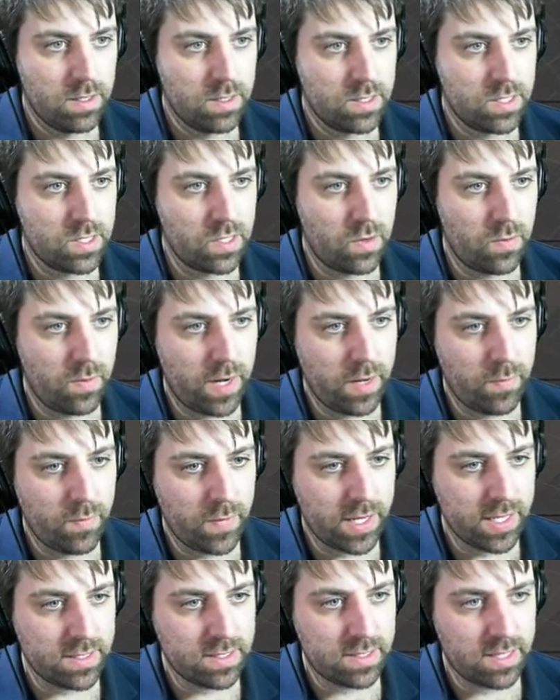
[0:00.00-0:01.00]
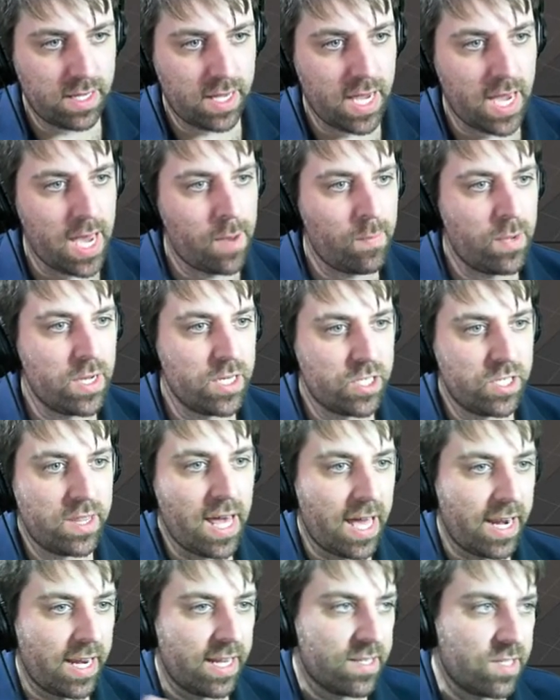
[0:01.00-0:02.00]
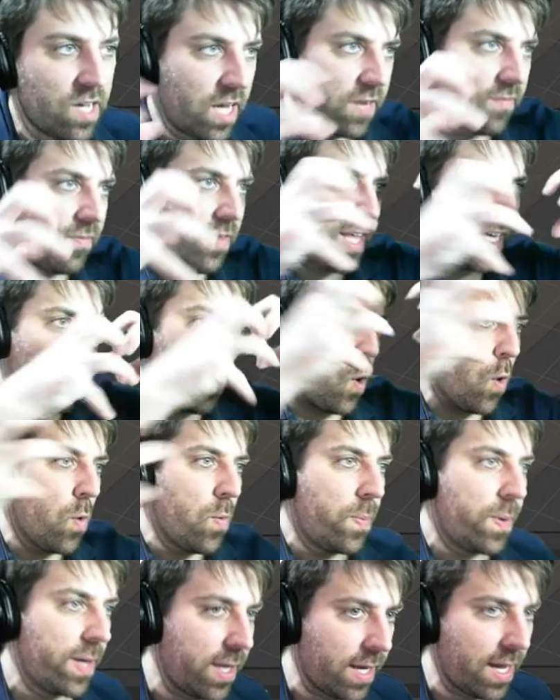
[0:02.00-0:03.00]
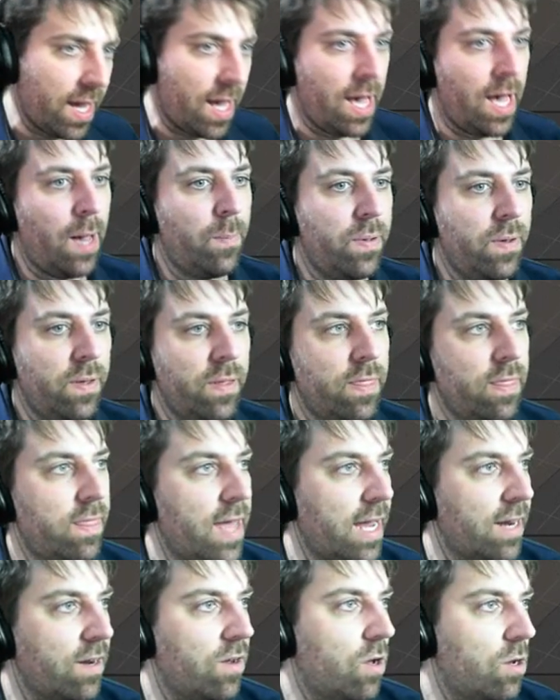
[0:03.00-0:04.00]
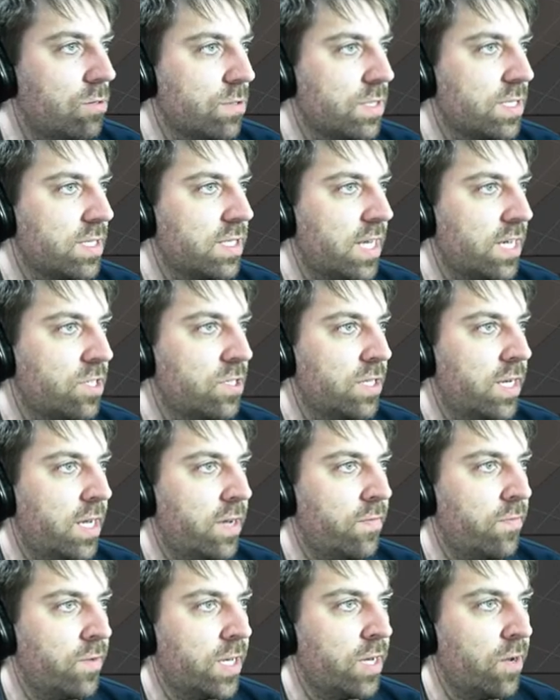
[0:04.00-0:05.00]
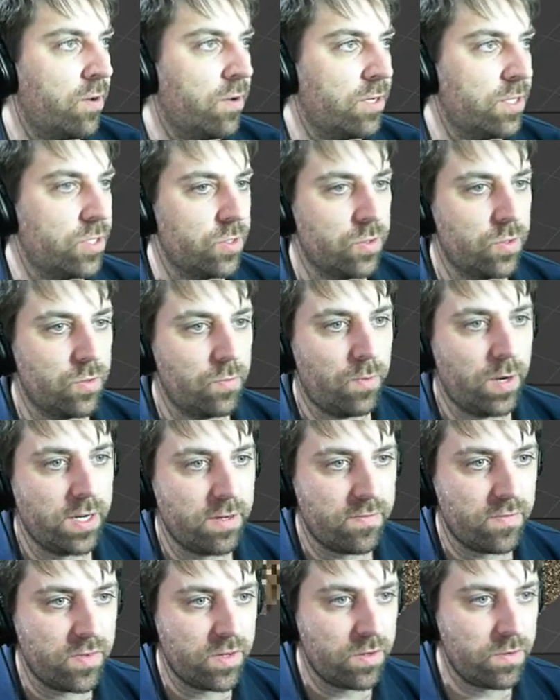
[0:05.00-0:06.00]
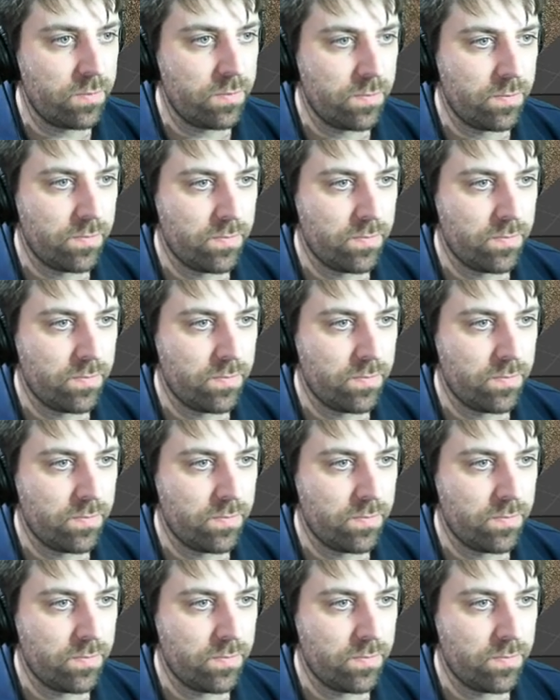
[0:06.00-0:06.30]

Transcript: So already we can see how much that is kind of like opening up that whole section. Now if we go into rendered view,